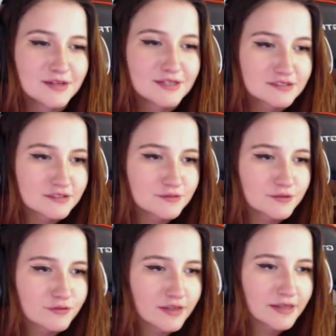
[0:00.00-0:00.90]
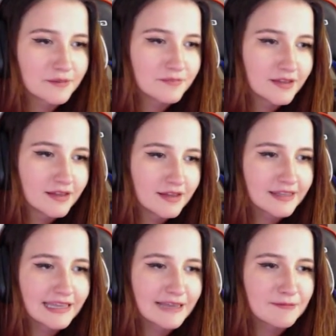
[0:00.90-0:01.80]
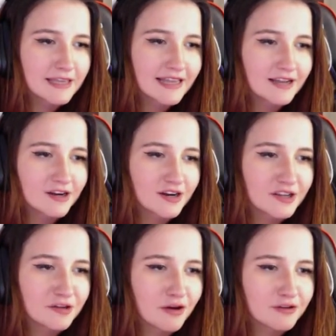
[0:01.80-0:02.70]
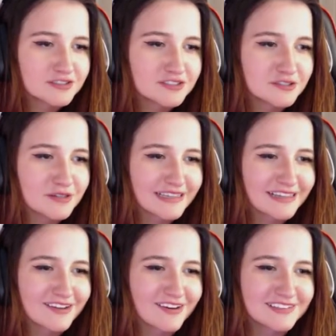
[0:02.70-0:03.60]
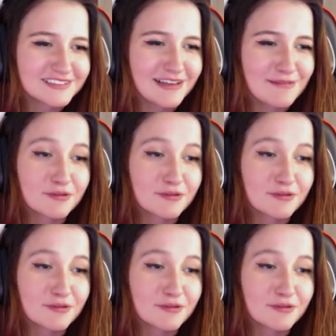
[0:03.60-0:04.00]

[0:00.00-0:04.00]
Just for flame. The game can't hurt you, osu. It can cause you...